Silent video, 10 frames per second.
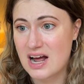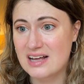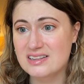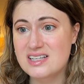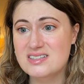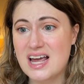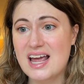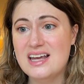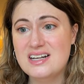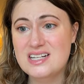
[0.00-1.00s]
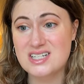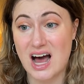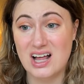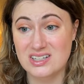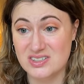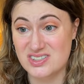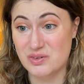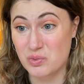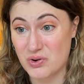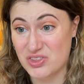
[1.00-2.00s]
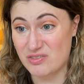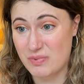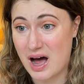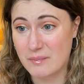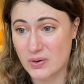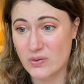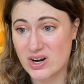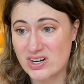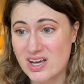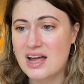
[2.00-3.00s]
At least $80 worth of popcorn,